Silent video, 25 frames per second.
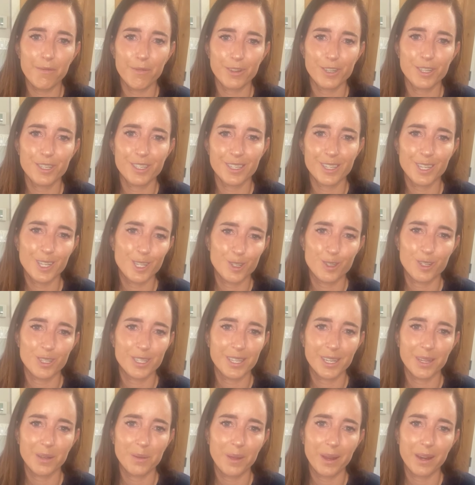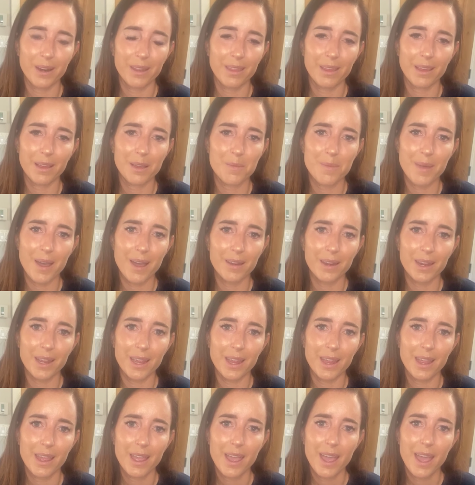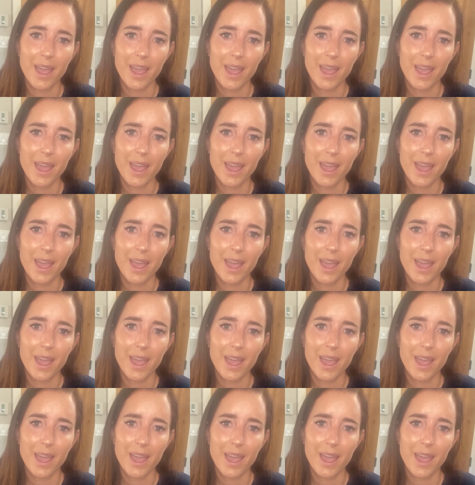which is an interesting way to think about it.